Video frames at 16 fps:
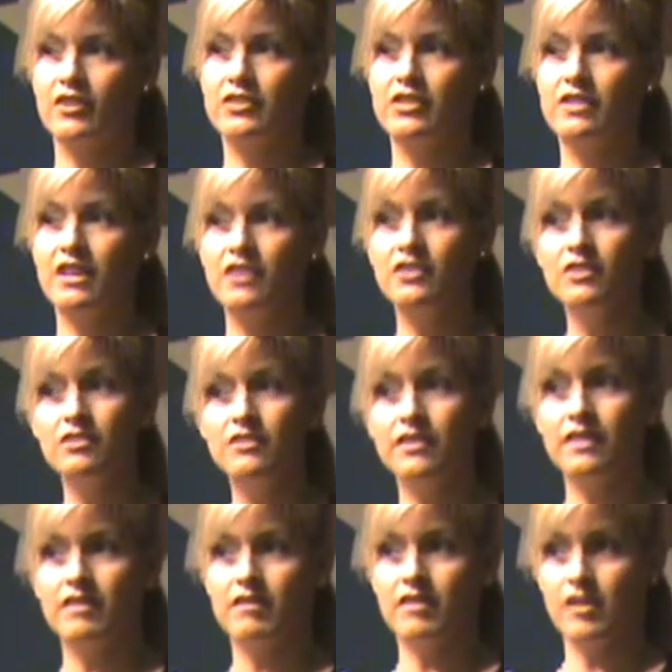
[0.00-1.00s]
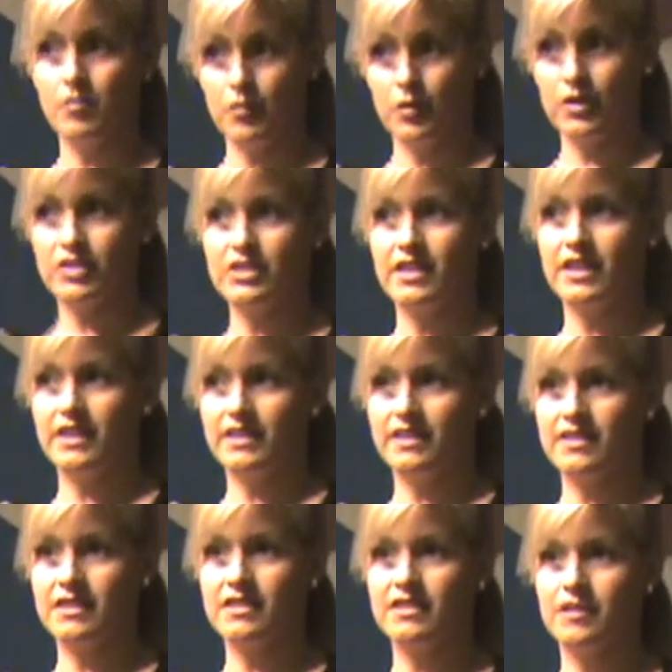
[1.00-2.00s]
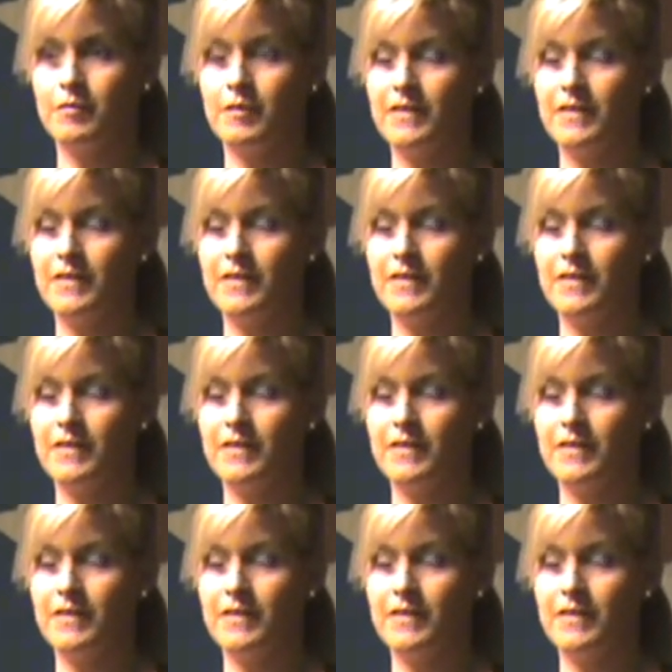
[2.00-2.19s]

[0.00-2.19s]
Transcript: so they knew that the abortion had existed,